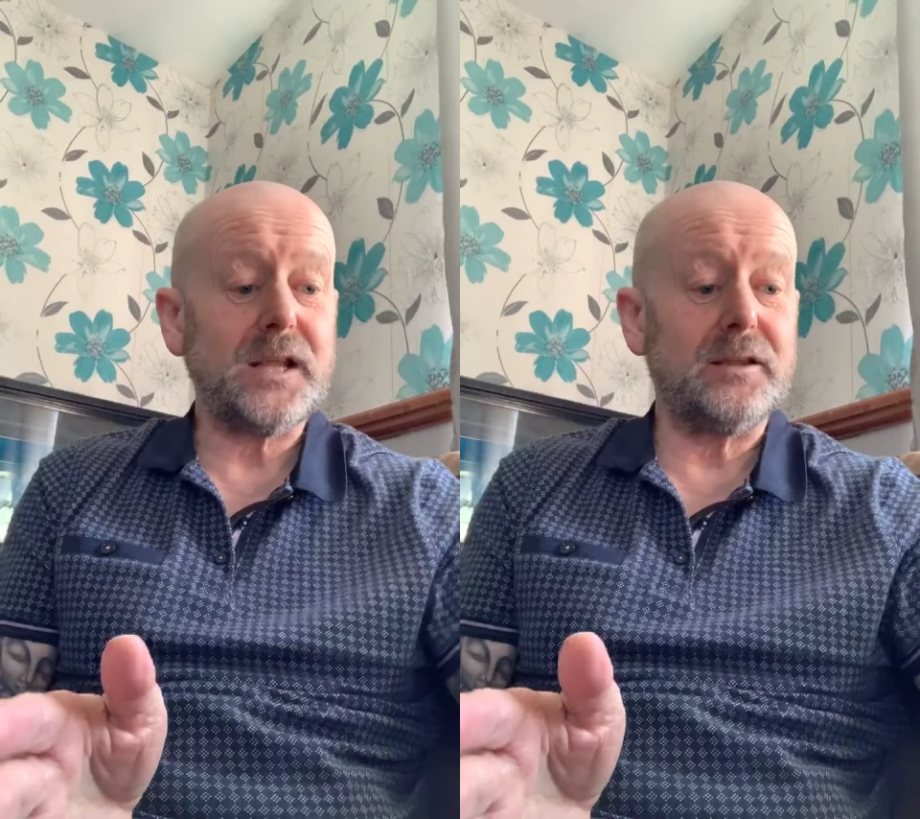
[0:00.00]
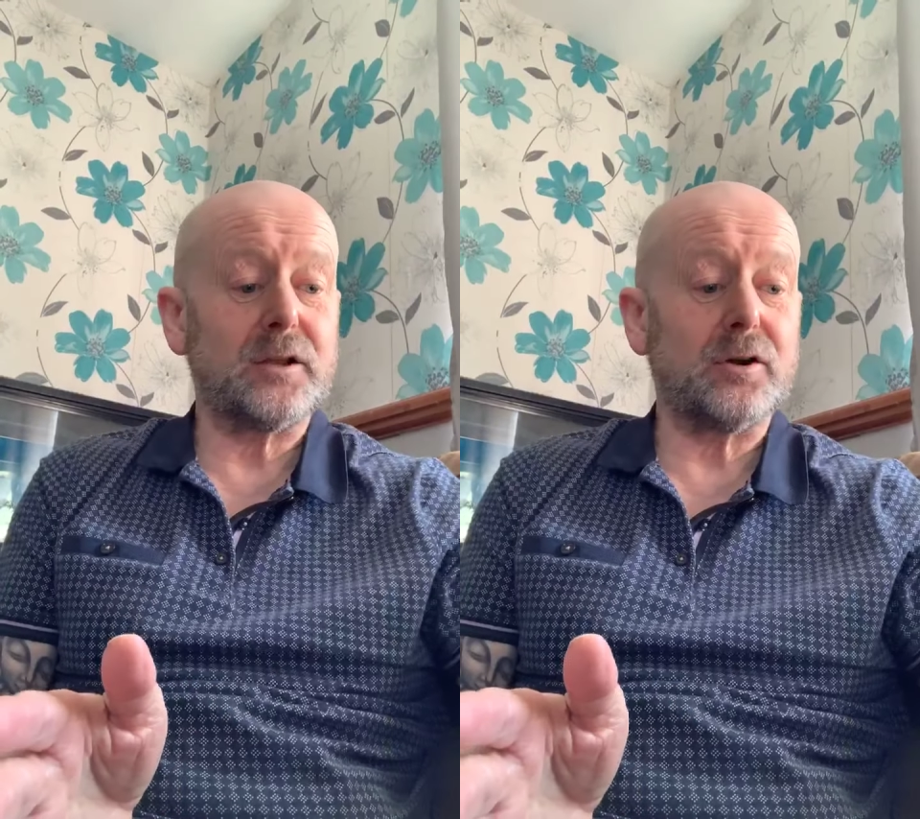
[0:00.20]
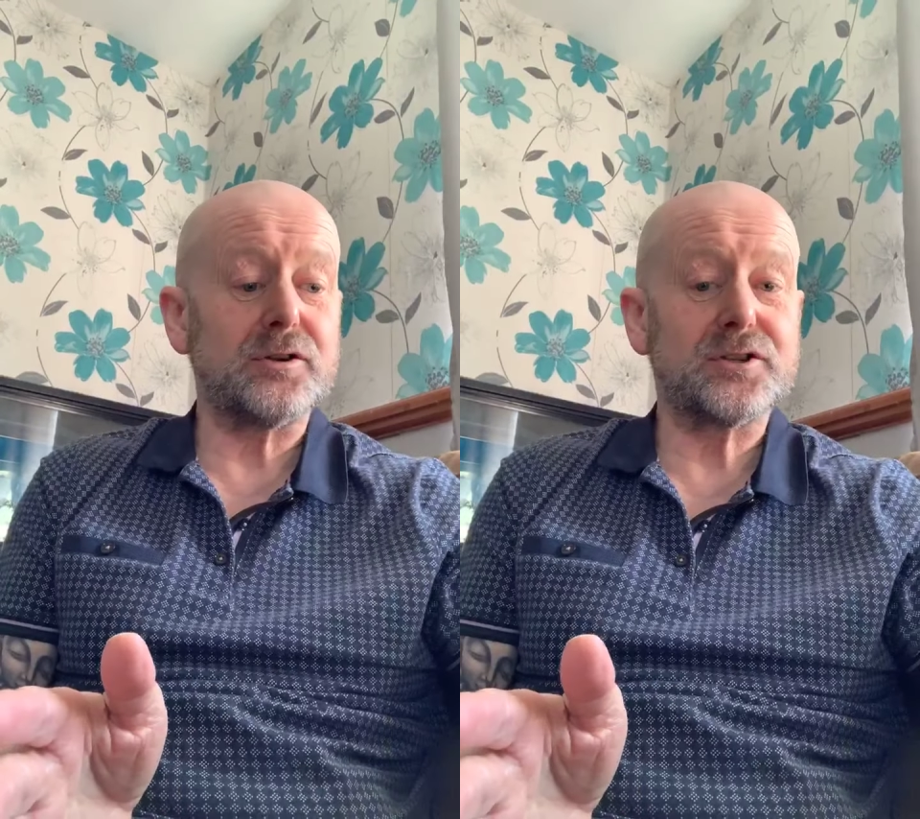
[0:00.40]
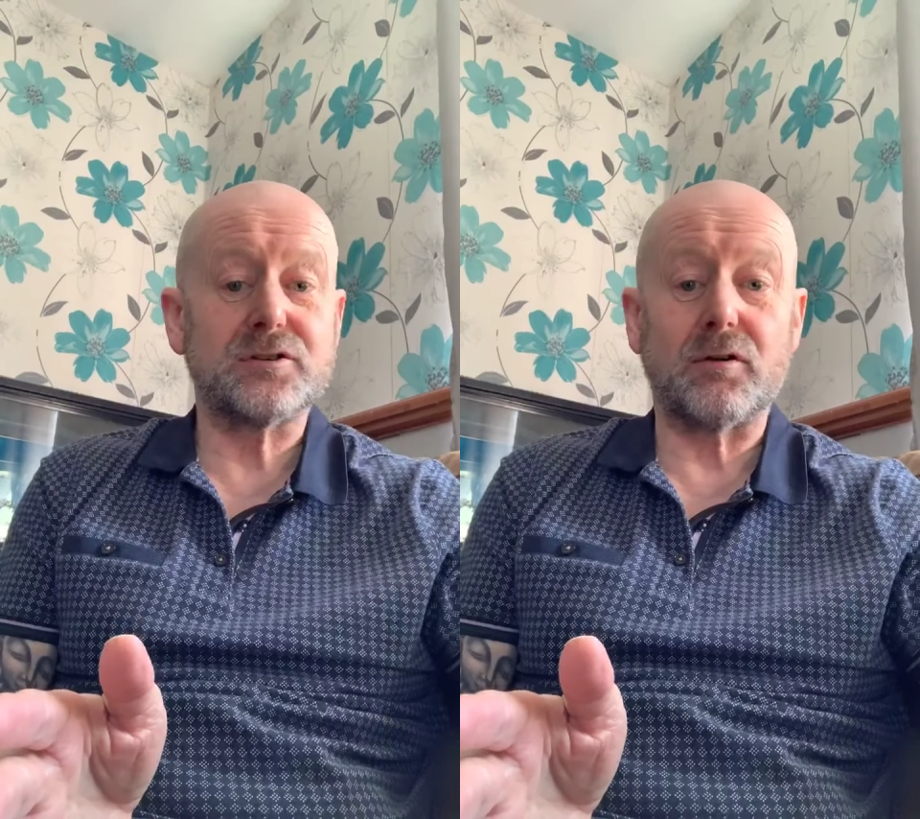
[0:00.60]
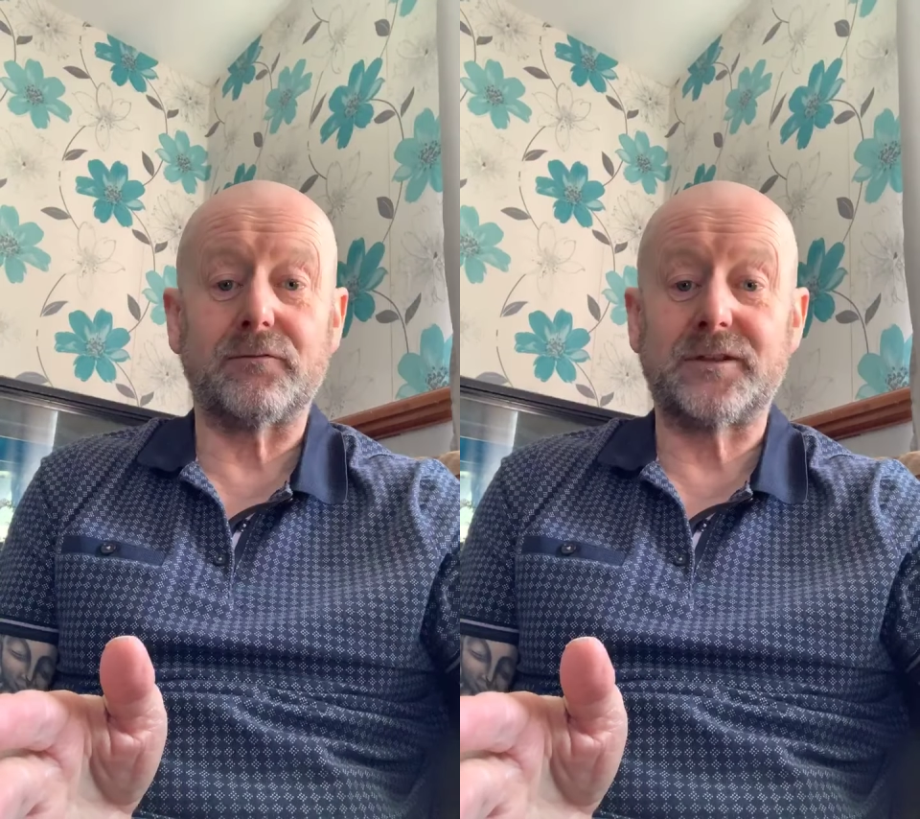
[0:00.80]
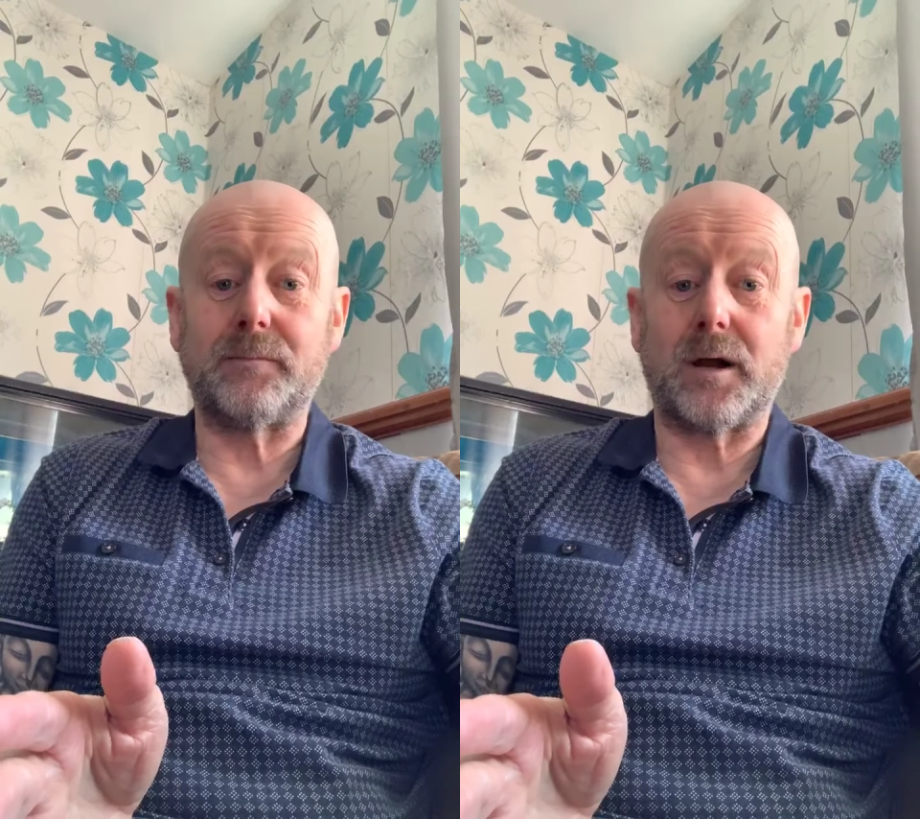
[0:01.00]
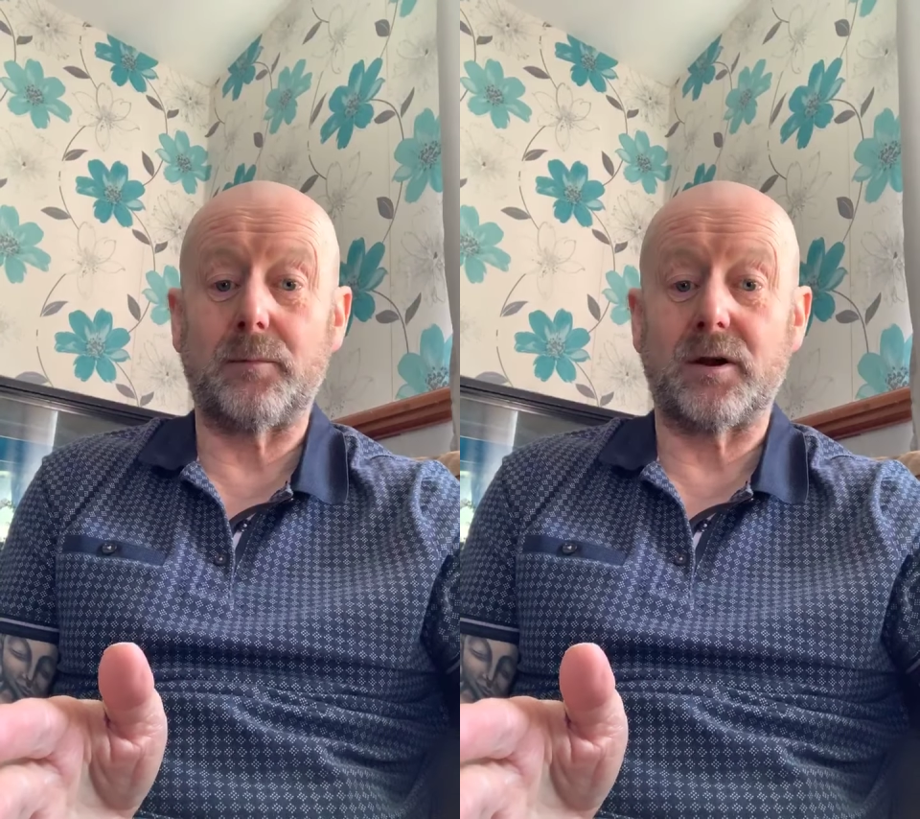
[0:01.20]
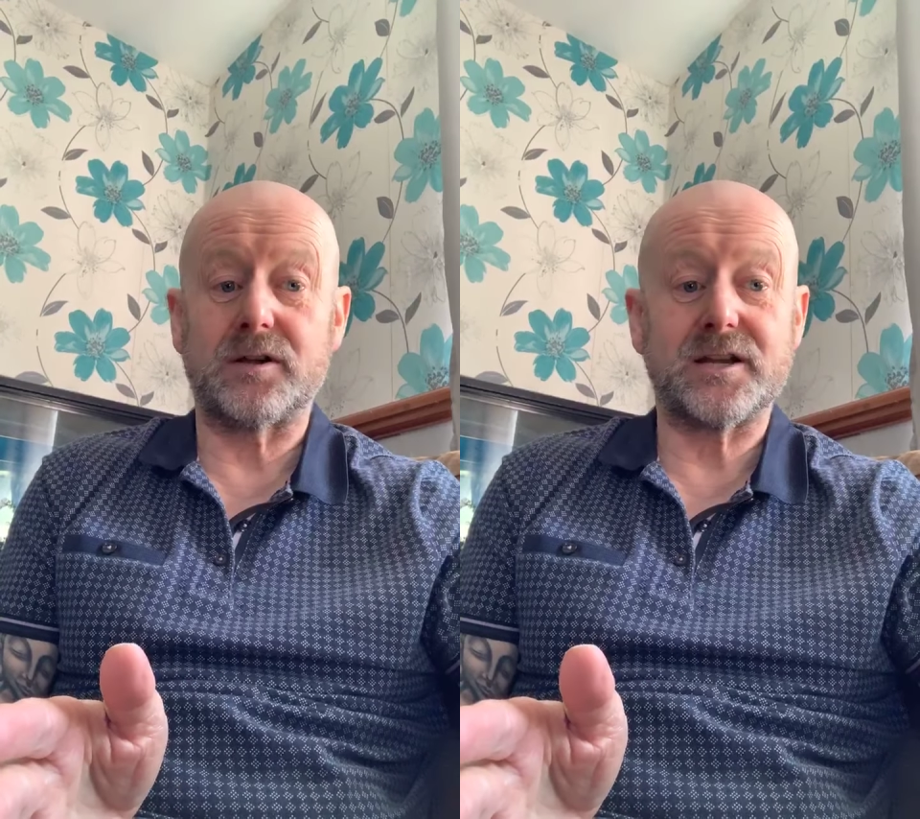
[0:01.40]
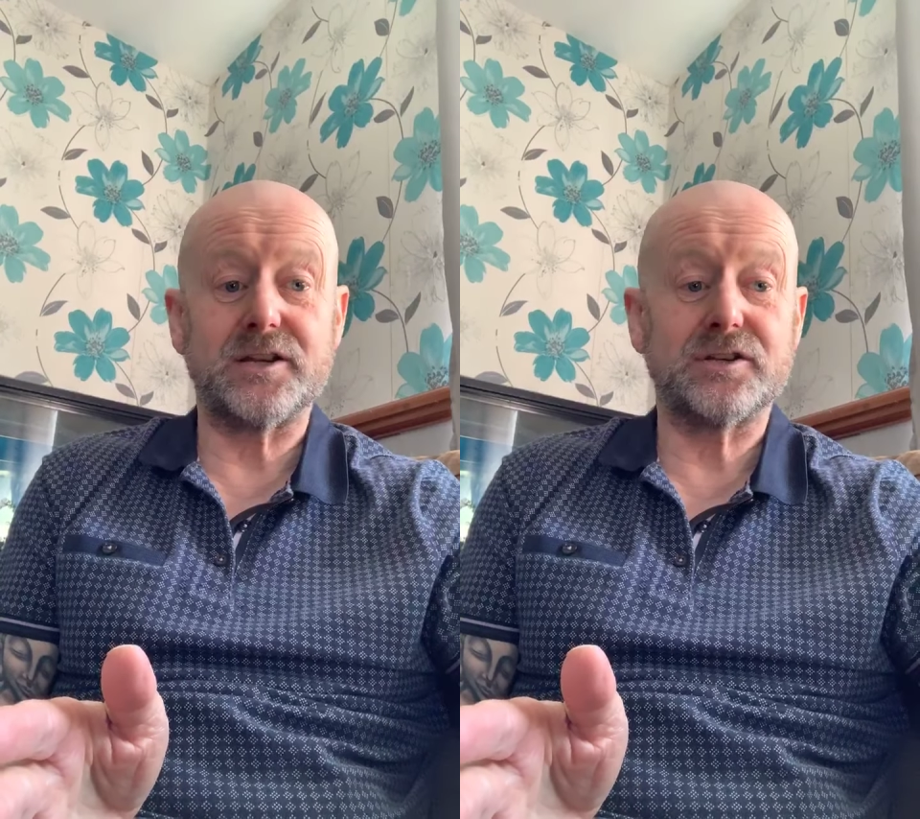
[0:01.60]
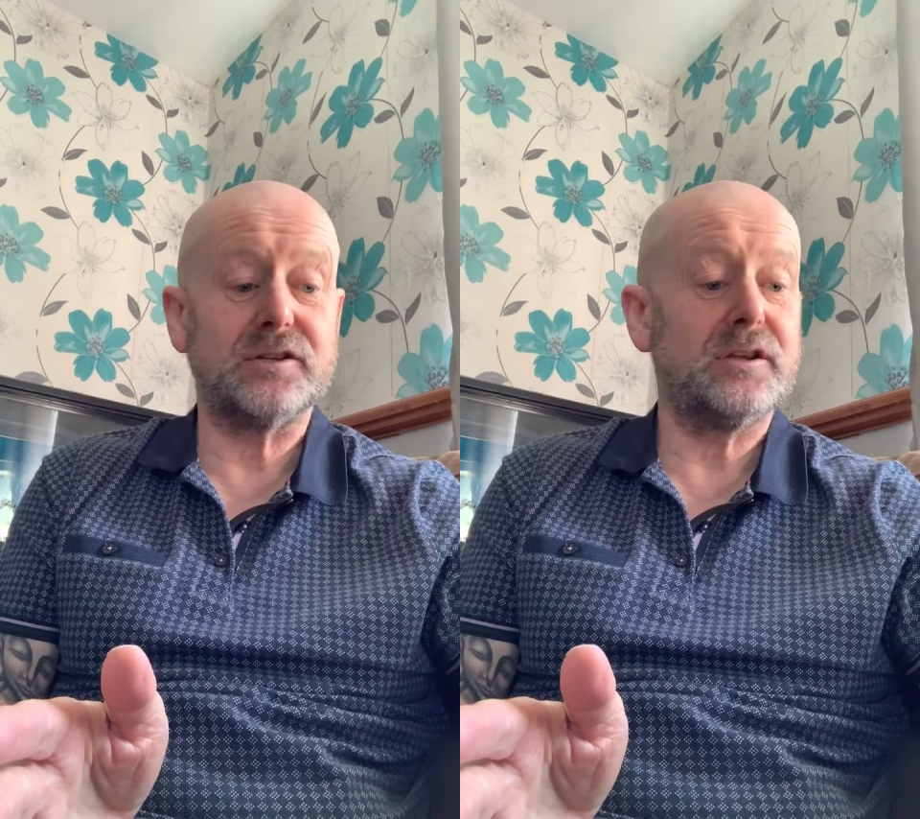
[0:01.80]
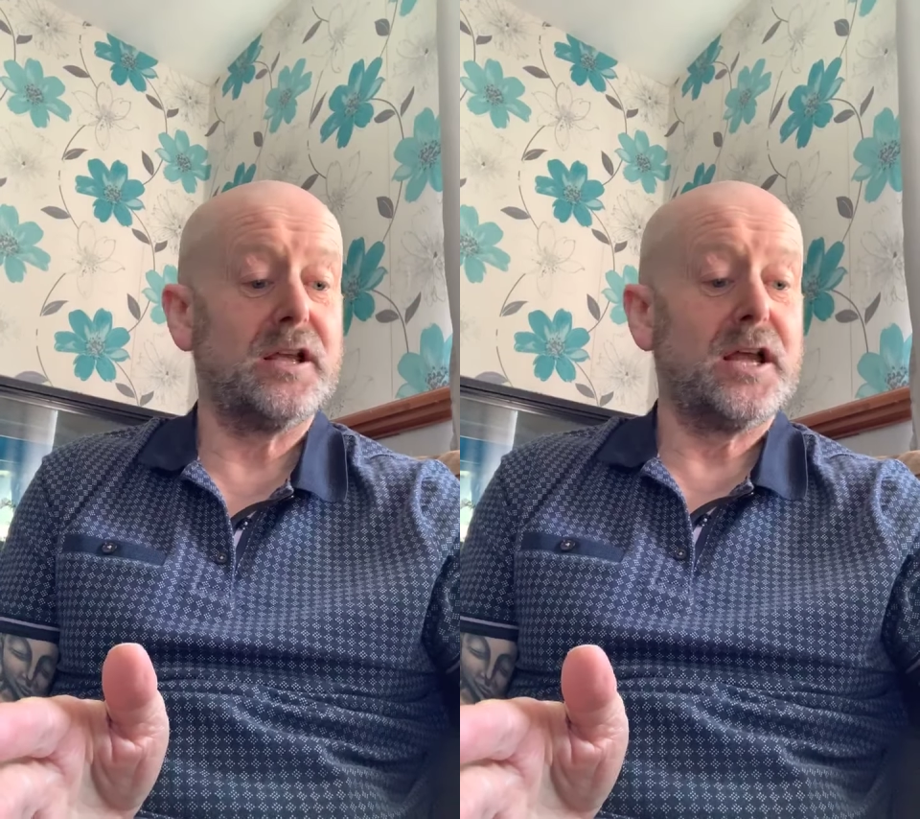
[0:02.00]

the costs of demobilisation,